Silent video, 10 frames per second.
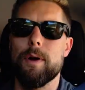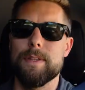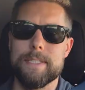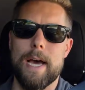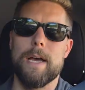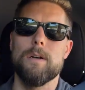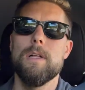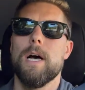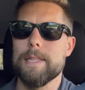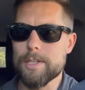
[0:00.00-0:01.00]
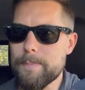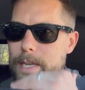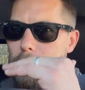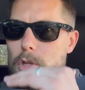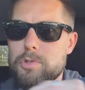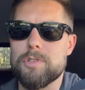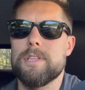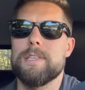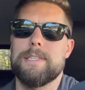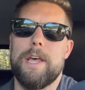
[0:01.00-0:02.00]
on the dial. A little bit closer to
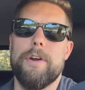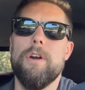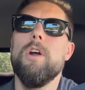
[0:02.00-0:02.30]
the center